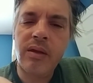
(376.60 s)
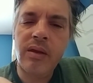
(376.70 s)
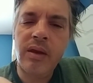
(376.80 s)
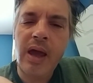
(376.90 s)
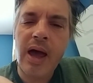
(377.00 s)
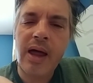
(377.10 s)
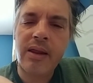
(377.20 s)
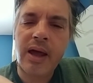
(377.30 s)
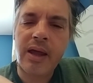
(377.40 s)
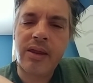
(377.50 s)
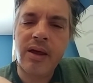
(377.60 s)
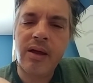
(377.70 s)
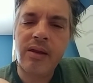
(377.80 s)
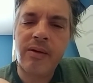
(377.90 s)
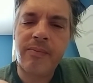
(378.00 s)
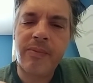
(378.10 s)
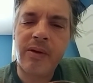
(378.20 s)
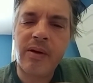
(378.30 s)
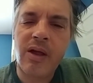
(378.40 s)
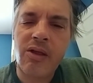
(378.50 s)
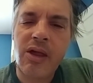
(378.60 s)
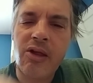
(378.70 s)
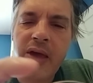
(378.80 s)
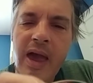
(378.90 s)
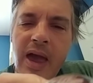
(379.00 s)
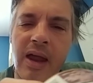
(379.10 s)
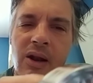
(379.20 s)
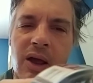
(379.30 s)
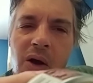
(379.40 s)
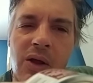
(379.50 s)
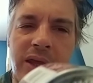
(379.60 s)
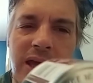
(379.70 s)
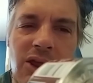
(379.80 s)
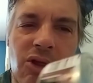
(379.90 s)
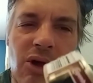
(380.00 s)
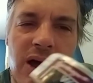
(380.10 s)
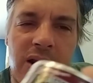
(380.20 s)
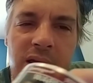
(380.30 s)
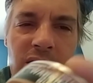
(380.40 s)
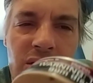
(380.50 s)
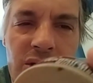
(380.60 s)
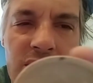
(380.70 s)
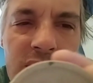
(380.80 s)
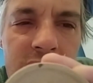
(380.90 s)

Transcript: yeah, like, because this can, like, on the inside of this